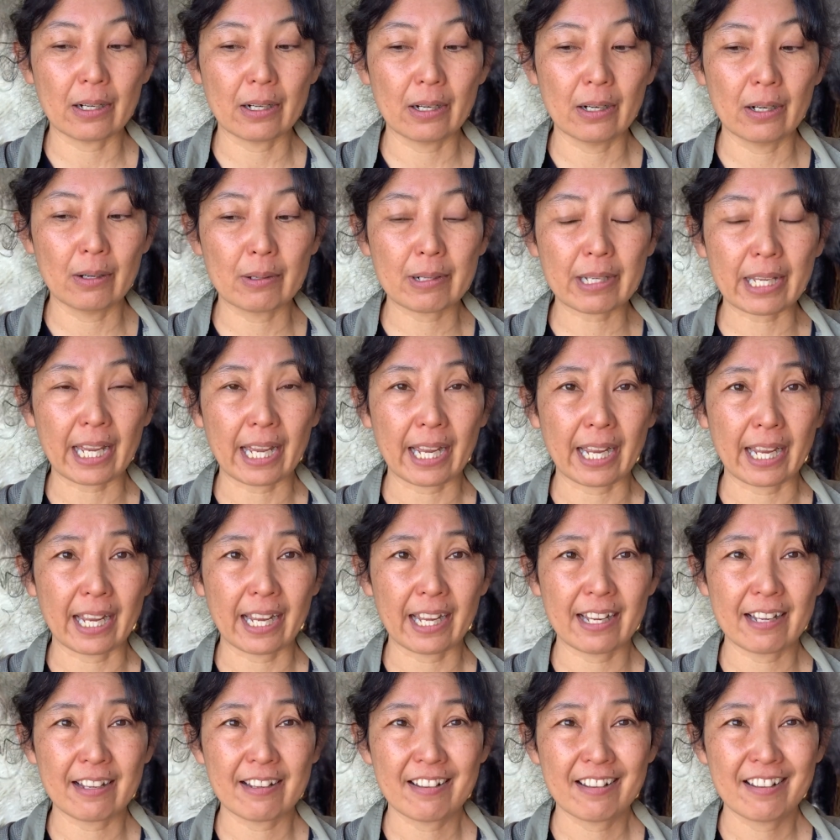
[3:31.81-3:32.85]

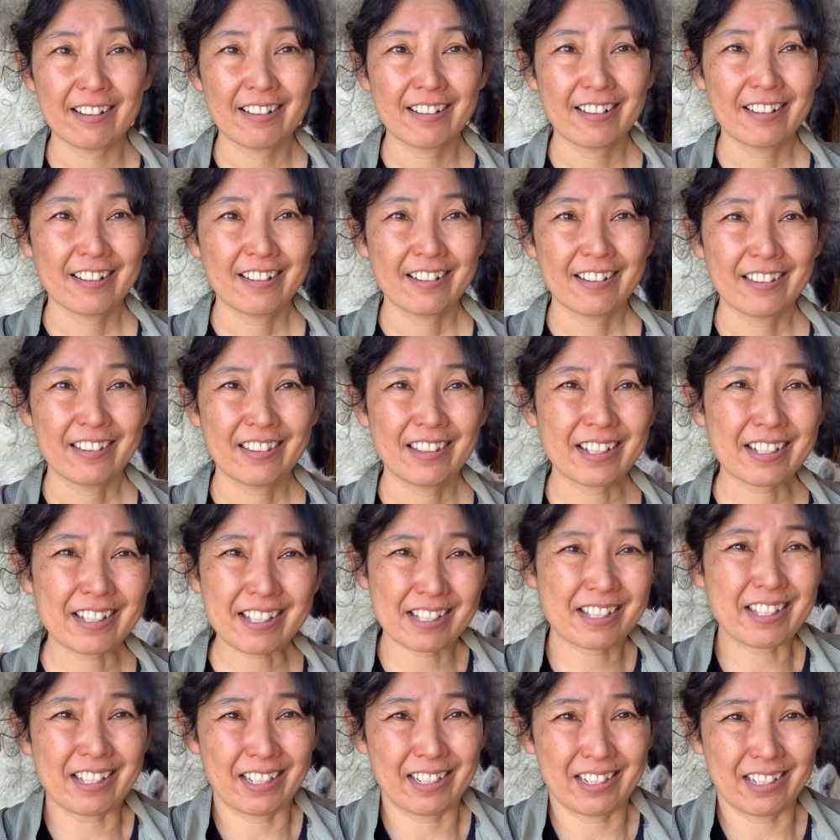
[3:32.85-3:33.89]
okay, this
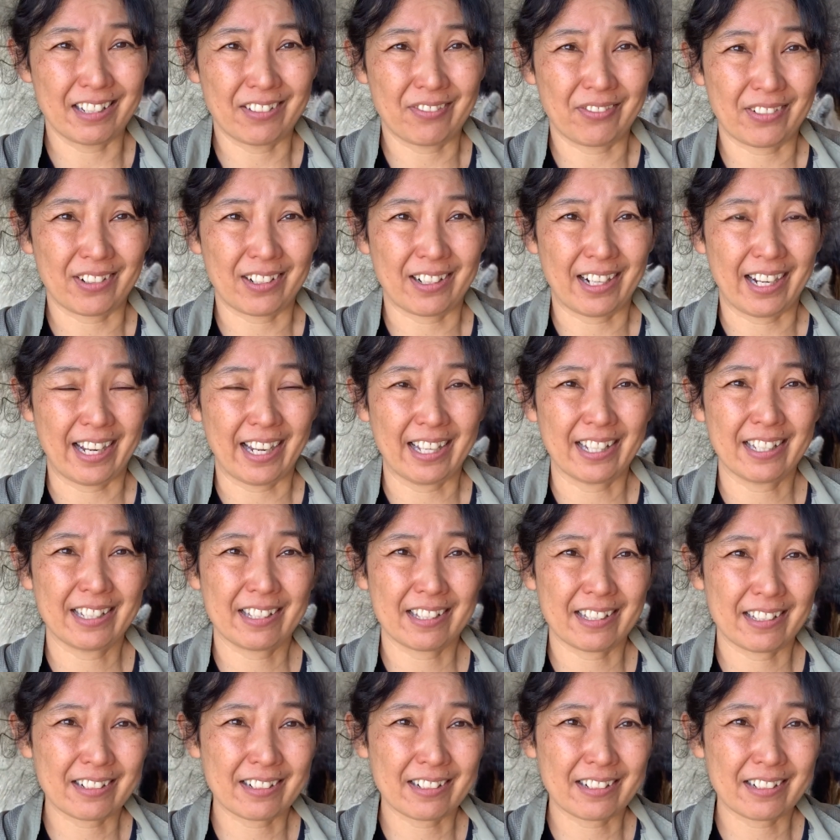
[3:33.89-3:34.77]
isn't good for our hens,